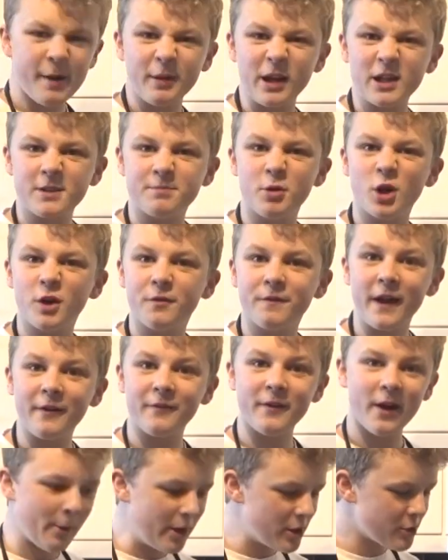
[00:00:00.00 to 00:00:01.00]
That's perfect.
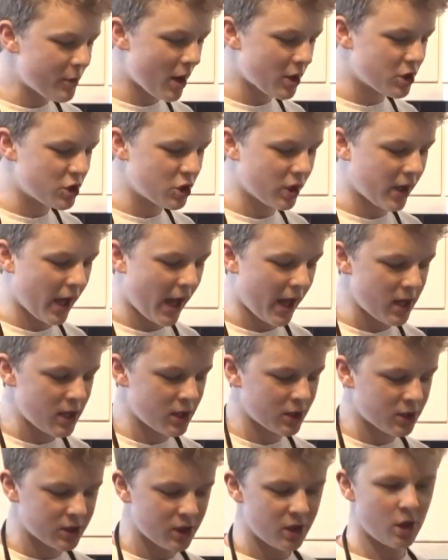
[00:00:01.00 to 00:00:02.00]
But when you add to your
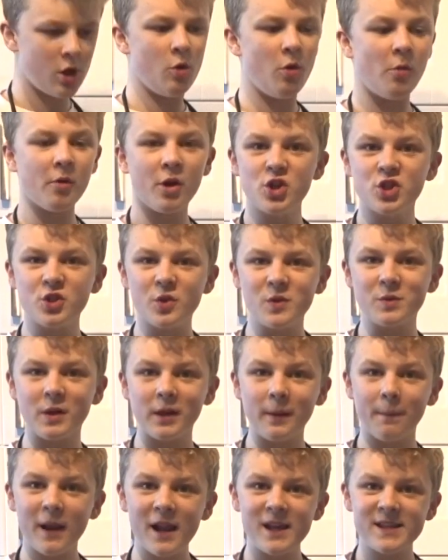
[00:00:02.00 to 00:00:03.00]
cakes, what we're going to do is we're
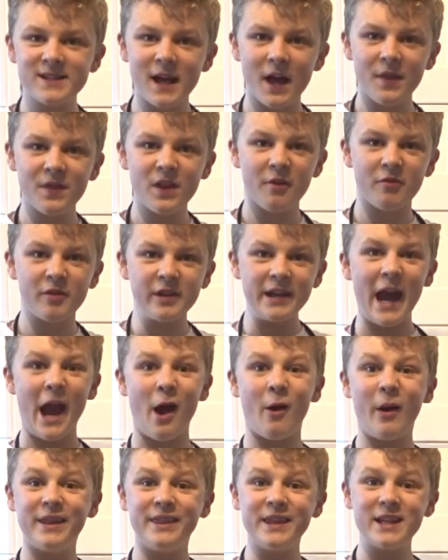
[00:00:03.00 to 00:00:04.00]
going to place that in the oven
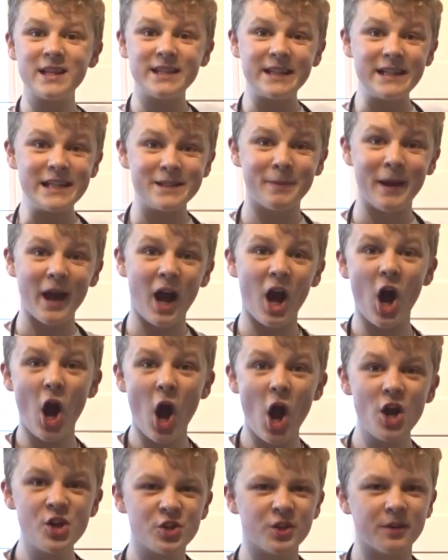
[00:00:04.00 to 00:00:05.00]
now, and this needs to be at
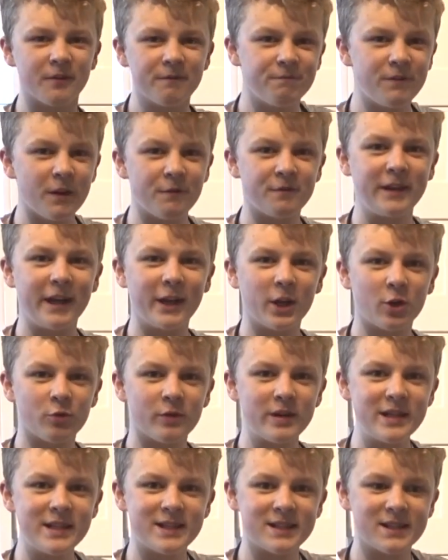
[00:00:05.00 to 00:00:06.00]
150
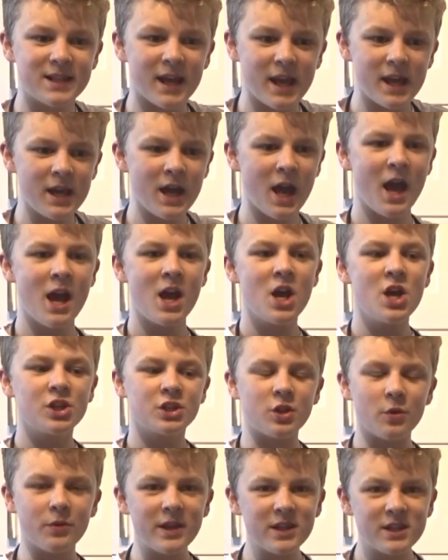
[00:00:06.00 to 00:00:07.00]
degrees C.
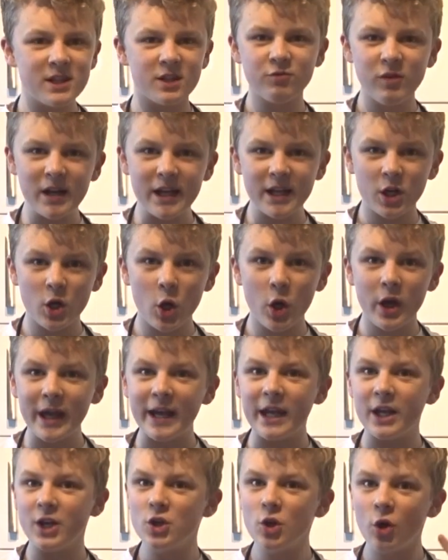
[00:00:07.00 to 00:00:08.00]
So this is really
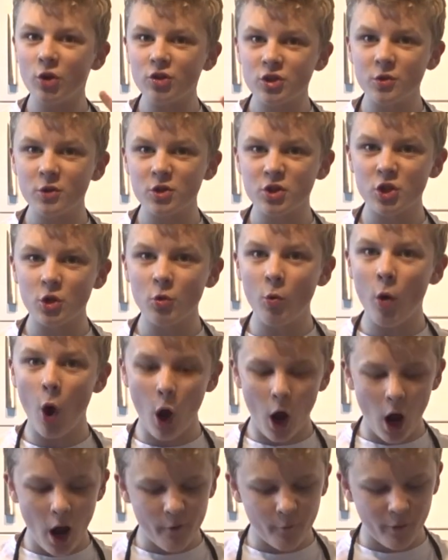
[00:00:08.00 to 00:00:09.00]
key. Not so it's too
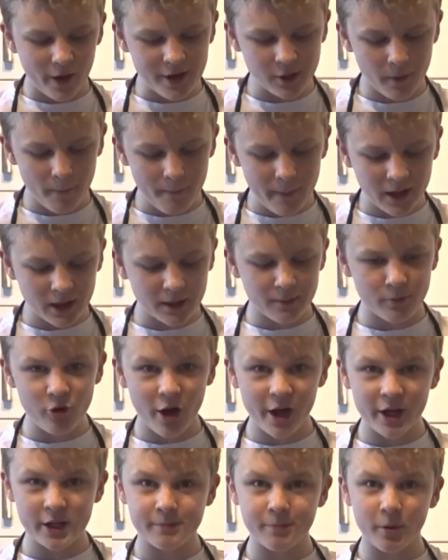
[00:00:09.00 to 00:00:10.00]
hot, otherwise it will make the
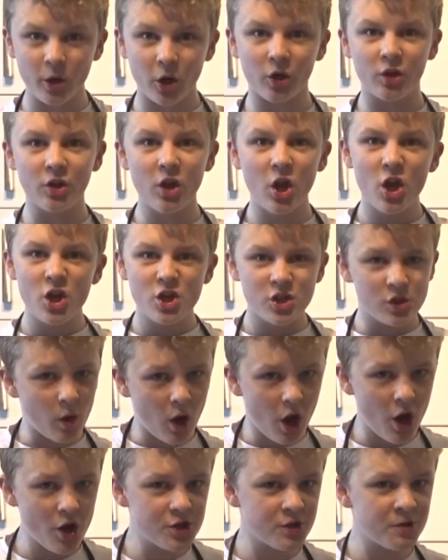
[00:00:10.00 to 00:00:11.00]
meringues burn. So
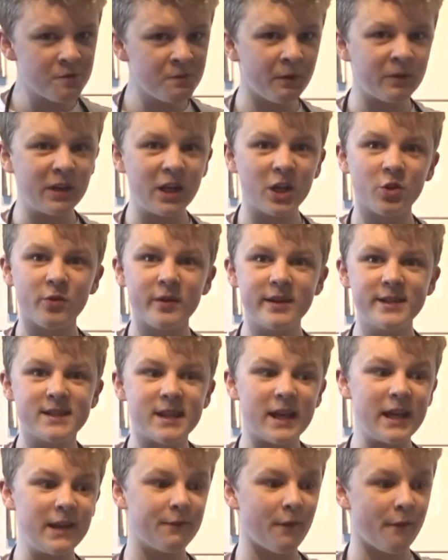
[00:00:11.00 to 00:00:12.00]
150 degrees
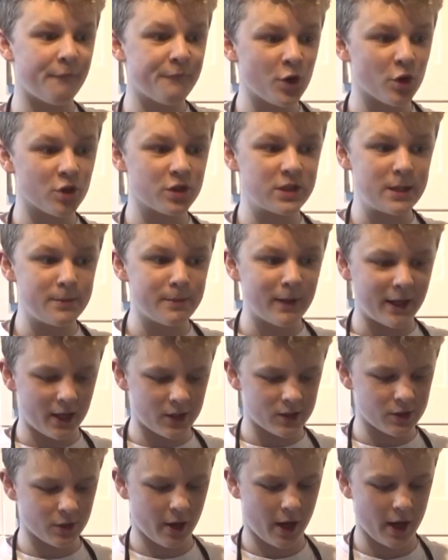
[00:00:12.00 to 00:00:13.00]
C for 30
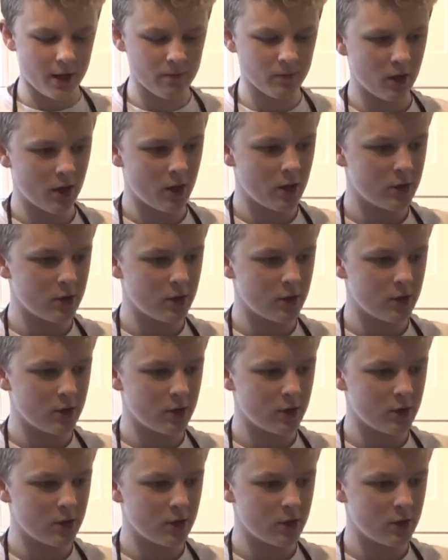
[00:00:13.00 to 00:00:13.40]
minutes. Okay.